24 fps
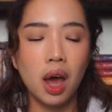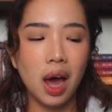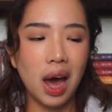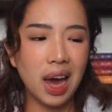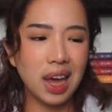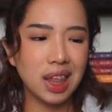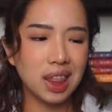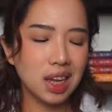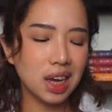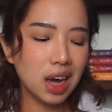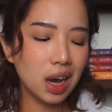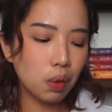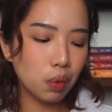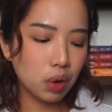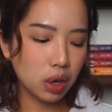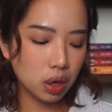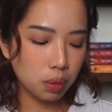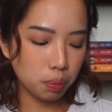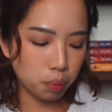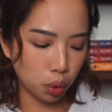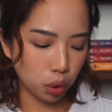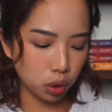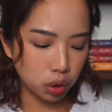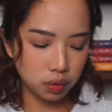I think I
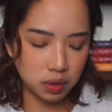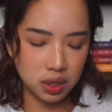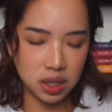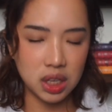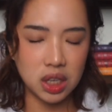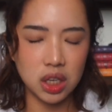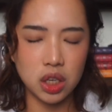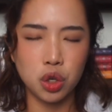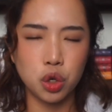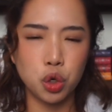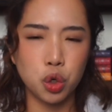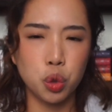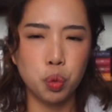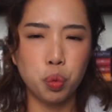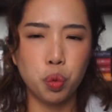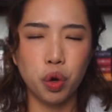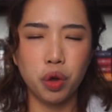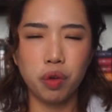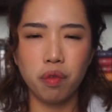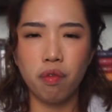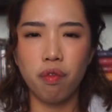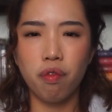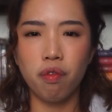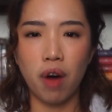rated both of these
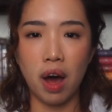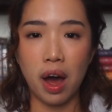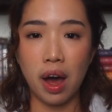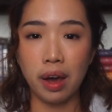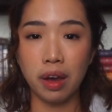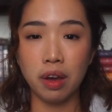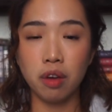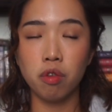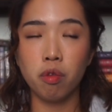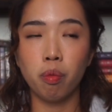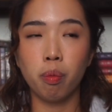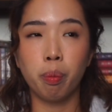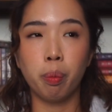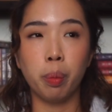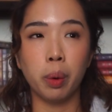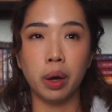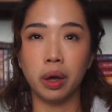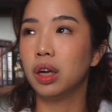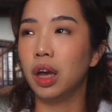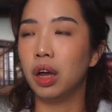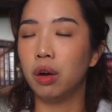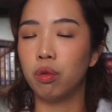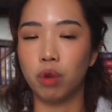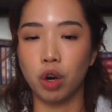2.5,
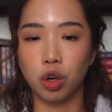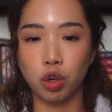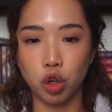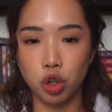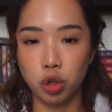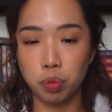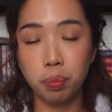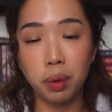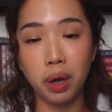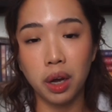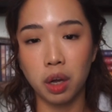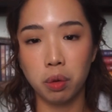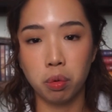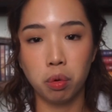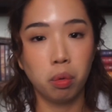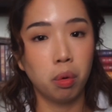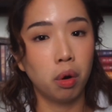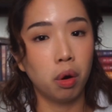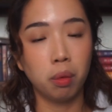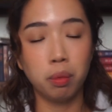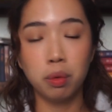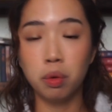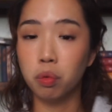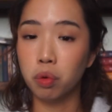but in retrospect
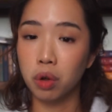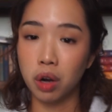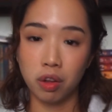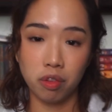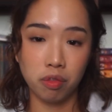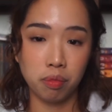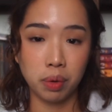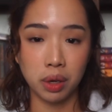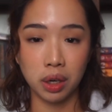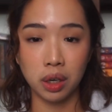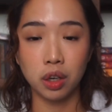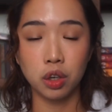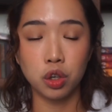probably would have been a